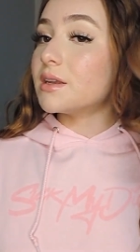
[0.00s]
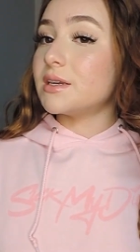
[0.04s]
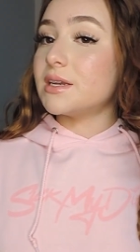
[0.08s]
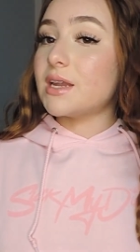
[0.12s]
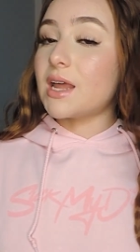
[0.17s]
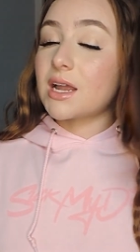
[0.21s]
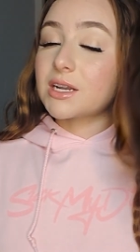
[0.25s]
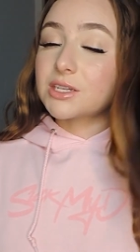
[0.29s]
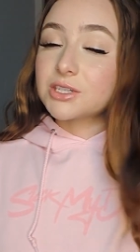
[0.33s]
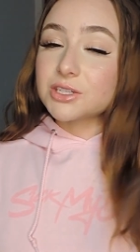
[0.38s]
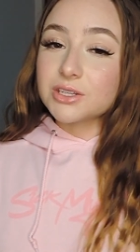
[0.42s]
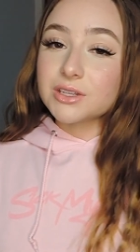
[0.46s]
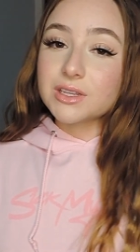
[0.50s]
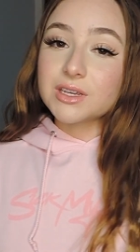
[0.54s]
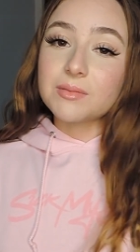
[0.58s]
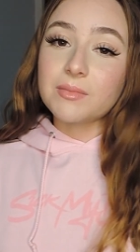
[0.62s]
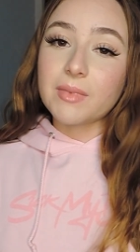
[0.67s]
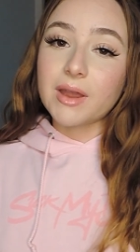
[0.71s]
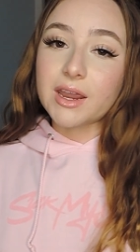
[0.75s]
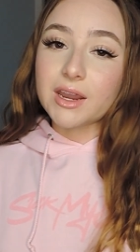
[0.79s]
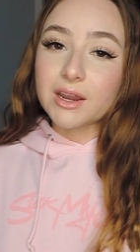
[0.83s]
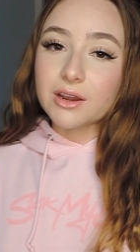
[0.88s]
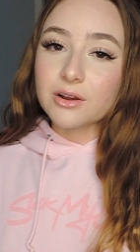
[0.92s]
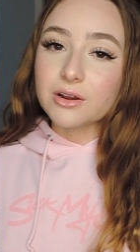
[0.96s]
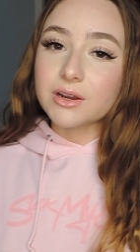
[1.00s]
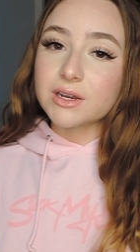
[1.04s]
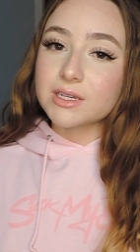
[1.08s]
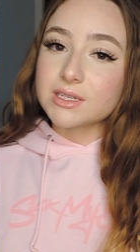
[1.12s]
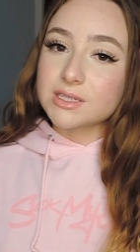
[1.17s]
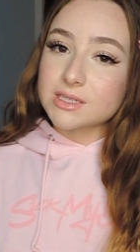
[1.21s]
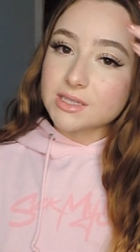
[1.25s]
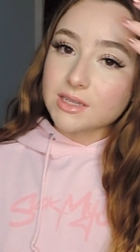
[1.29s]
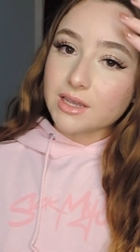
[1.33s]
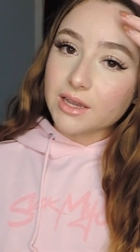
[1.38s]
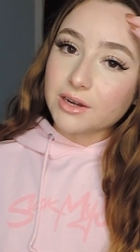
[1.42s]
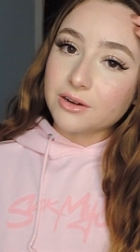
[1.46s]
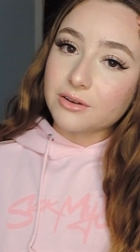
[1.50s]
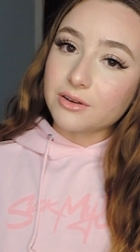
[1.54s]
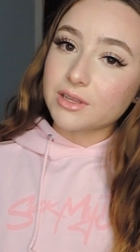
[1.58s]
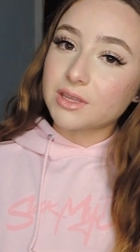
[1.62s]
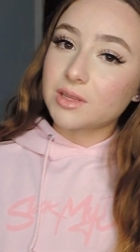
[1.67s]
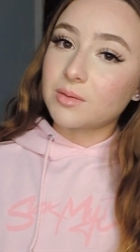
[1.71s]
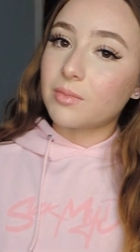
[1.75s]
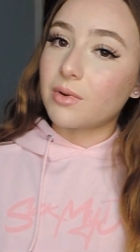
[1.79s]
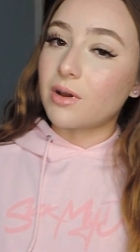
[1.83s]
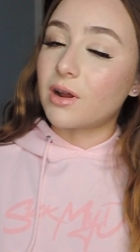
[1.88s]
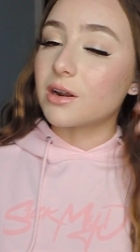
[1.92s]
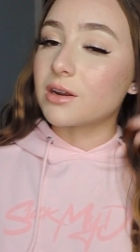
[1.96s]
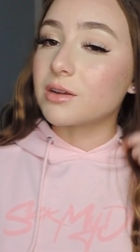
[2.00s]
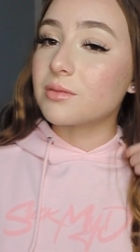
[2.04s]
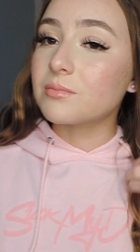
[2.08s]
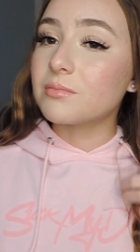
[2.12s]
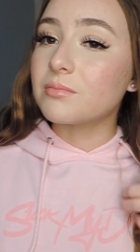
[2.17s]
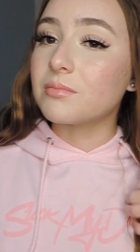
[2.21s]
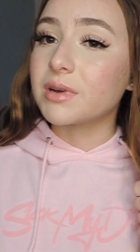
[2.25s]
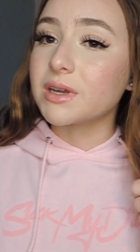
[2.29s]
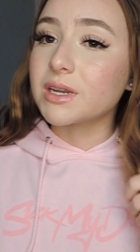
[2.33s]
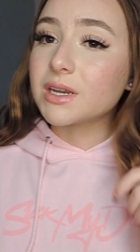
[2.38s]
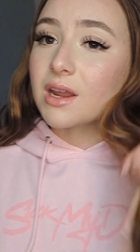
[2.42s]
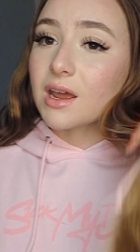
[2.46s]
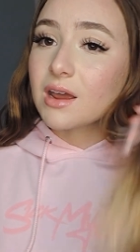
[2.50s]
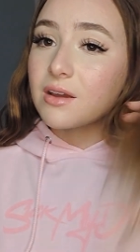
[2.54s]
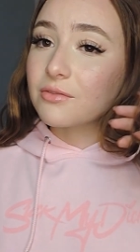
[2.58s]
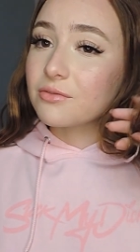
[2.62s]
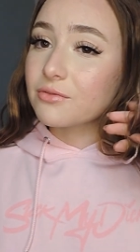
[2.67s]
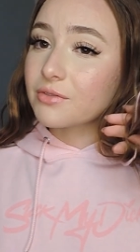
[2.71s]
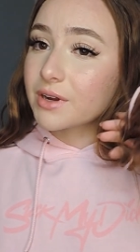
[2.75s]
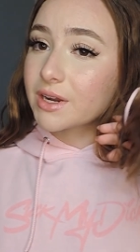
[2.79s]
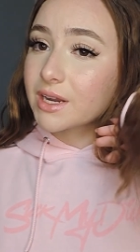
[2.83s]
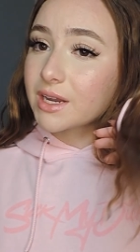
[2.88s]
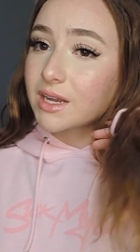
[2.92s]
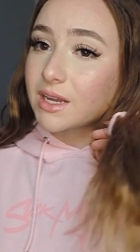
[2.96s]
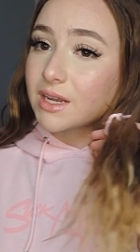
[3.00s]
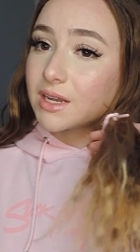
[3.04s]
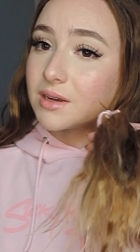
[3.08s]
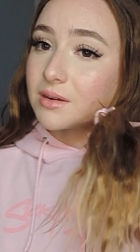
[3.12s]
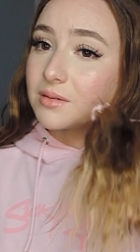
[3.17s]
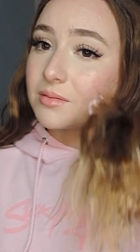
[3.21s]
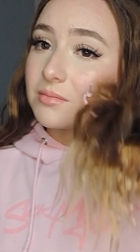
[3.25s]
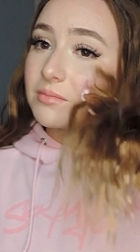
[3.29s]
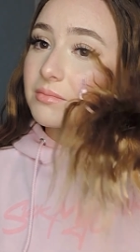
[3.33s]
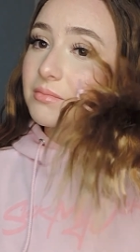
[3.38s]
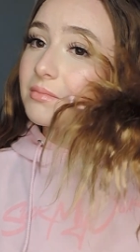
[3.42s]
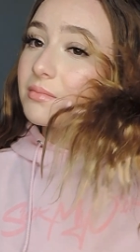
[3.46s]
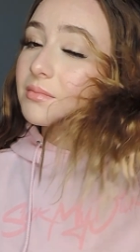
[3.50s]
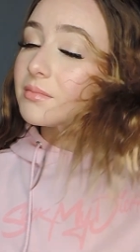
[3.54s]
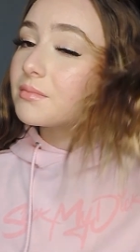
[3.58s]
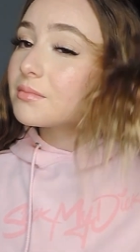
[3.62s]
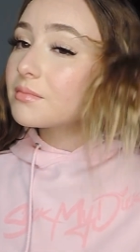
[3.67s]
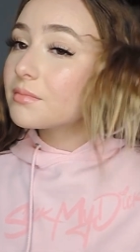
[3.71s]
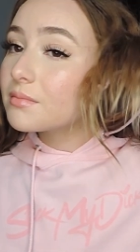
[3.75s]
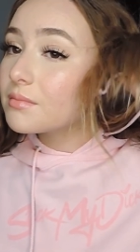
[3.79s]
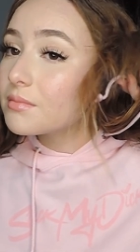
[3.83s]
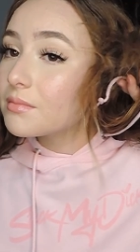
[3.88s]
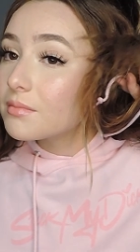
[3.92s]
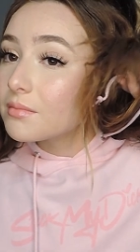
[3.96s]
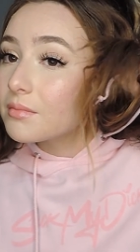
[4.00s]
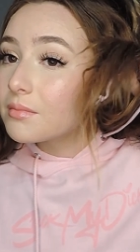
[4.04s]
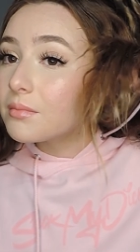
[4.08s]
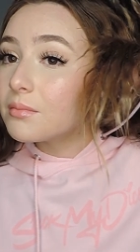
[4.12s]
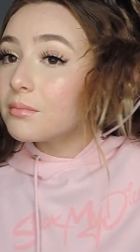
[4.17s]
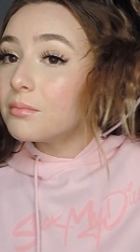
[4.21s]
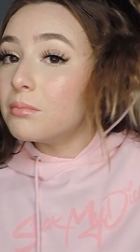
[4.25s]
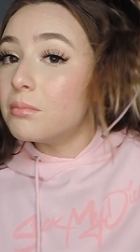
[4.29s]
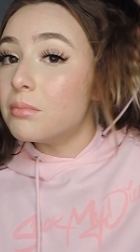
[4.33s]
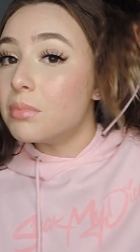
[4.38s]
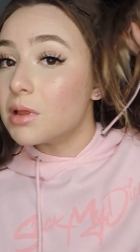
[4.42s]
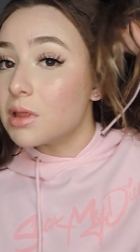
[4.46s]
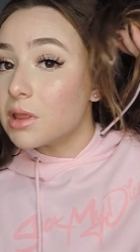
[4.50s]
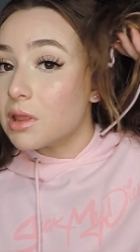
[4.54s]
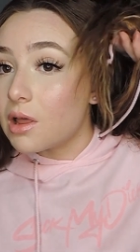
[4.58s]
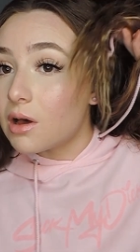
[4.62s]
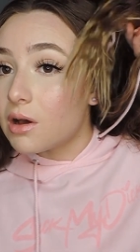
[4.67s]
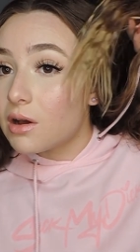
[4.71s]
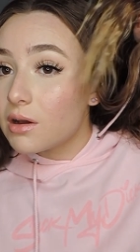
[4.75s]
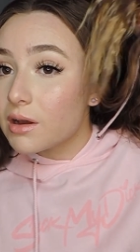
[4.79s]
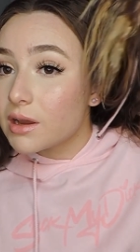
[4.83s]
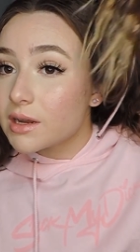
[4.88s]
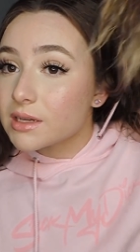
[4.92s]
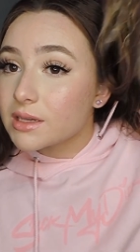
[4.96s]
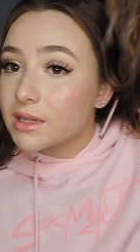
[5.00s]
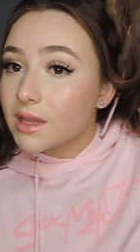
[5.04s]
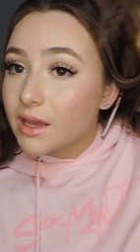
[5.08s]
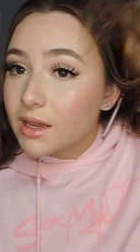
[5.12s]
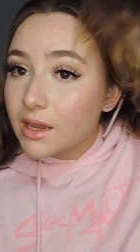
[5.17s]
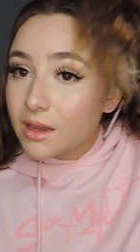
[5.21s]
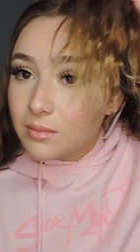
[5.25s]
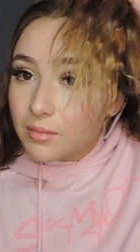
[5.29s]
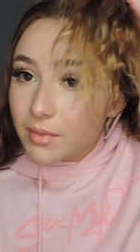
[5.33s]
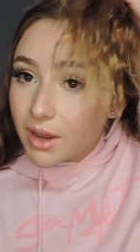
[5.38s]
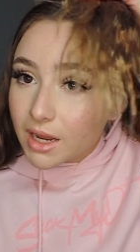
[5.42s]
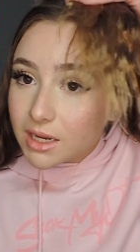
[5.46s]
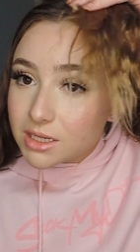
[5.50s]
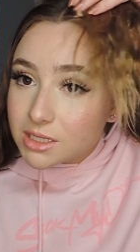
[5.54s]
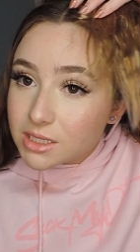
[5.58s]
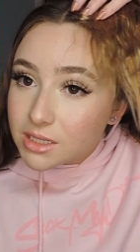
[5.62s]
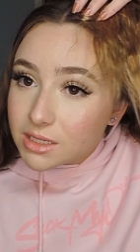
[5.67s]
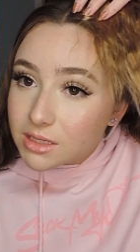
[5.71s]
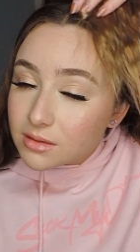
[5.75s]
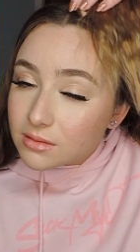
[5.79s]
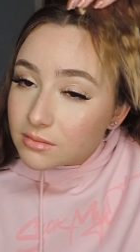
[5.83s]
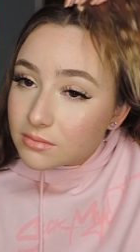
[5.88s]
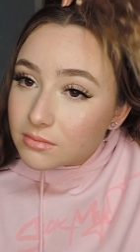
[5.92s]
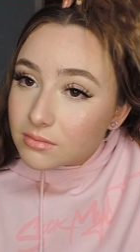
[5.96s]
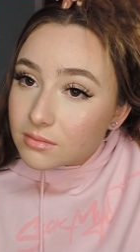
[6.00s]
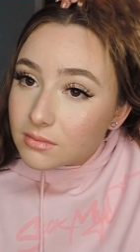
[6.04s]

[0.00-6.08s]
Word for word: naturally my hair is lighter at the bottom, but not freaking blonde, like imagine.